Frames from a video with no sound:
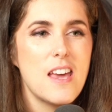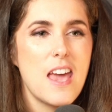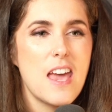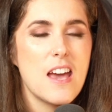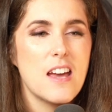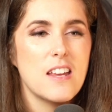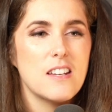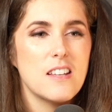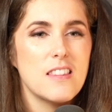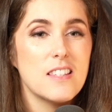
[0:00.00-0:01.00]

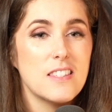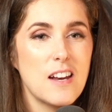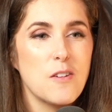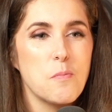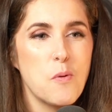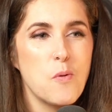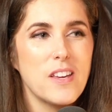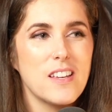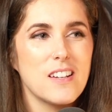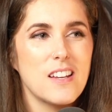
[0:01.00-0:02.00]
and the center
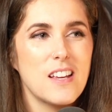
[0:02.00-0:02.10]
point